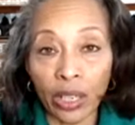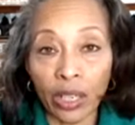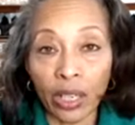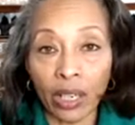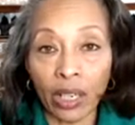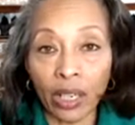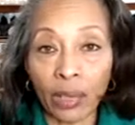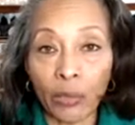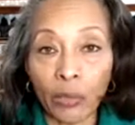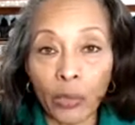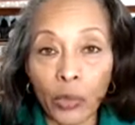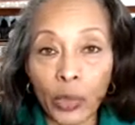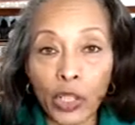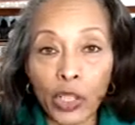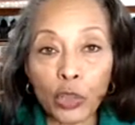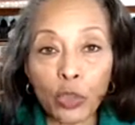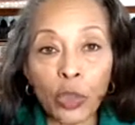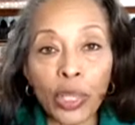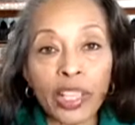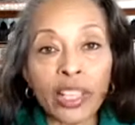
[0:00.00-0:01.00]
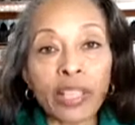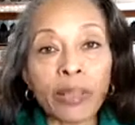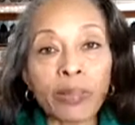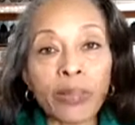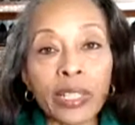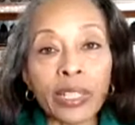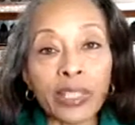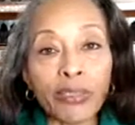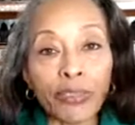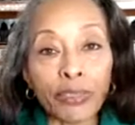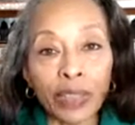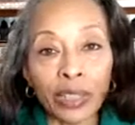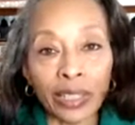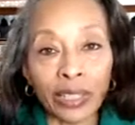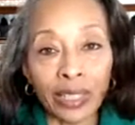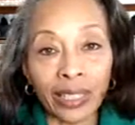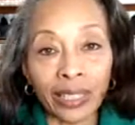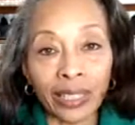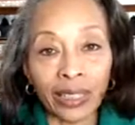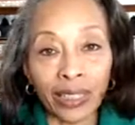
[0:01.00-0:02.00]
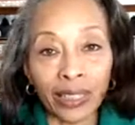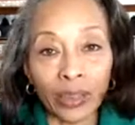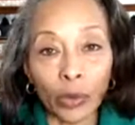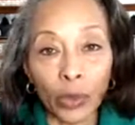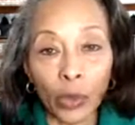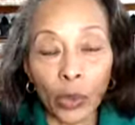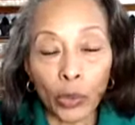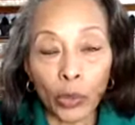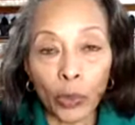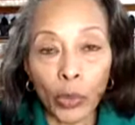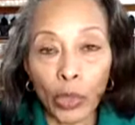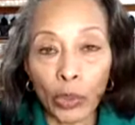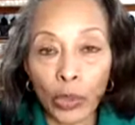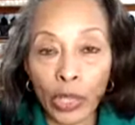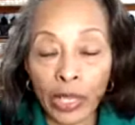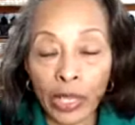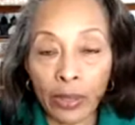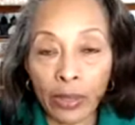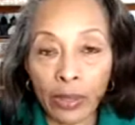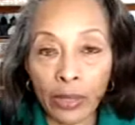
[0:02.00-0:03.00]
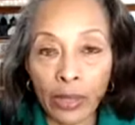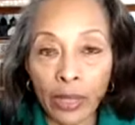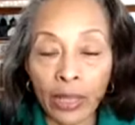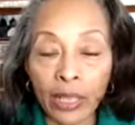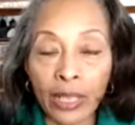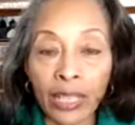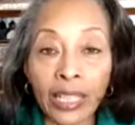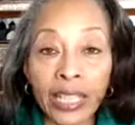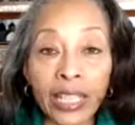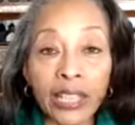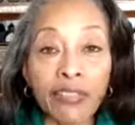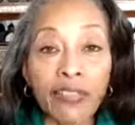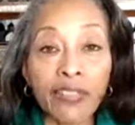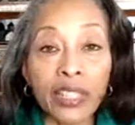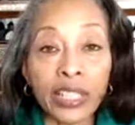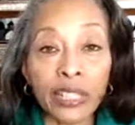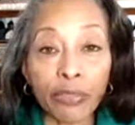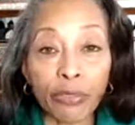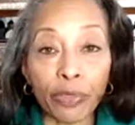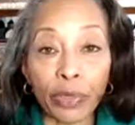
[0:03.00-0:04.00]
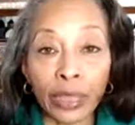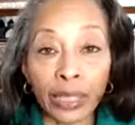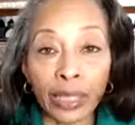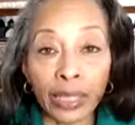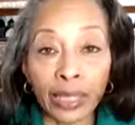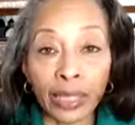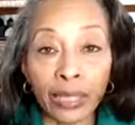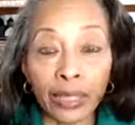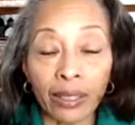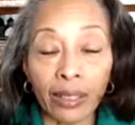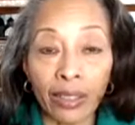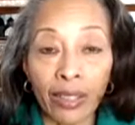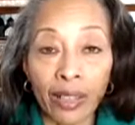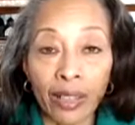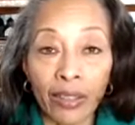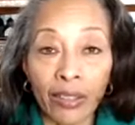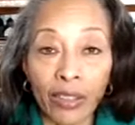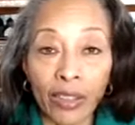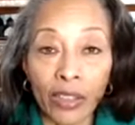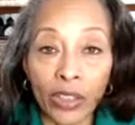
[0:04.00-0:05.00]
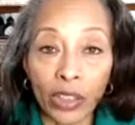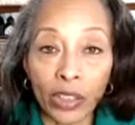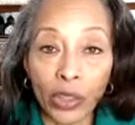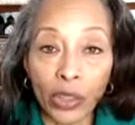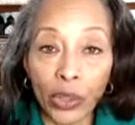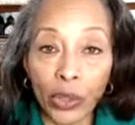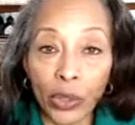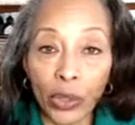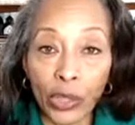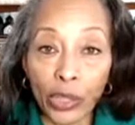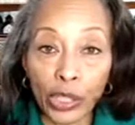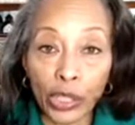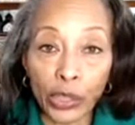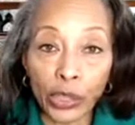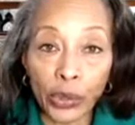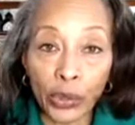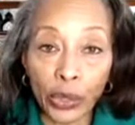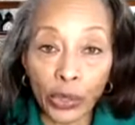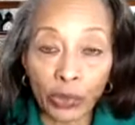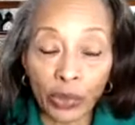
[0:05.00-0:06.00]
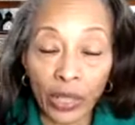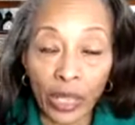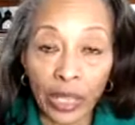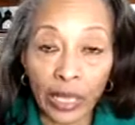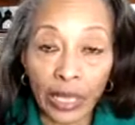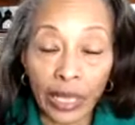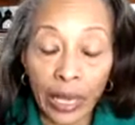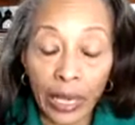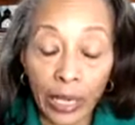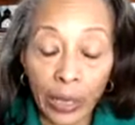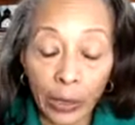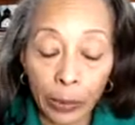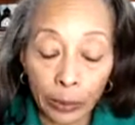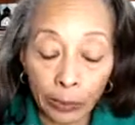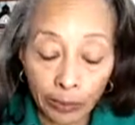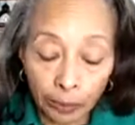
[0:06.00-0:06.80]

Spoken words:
would treat them differently or would live differently than they are currently doing right now.